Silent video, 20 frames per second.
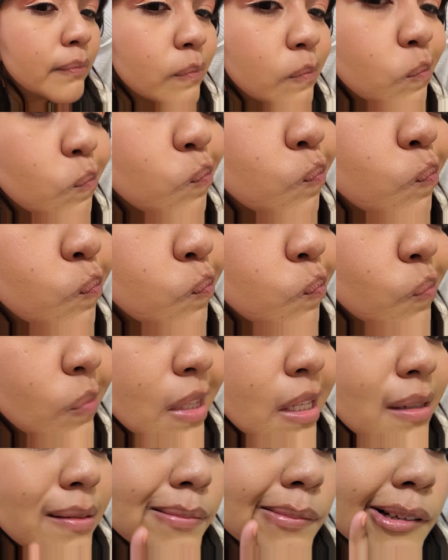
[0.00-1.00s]
Well,
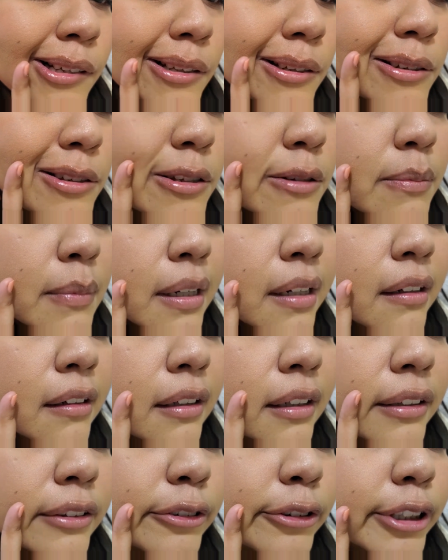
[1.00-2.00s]
that smile
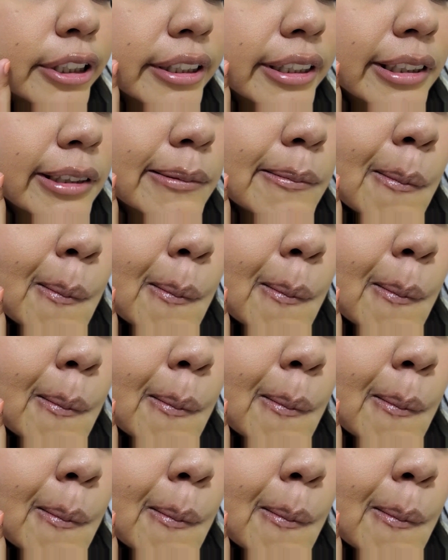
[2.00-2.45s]
line is really...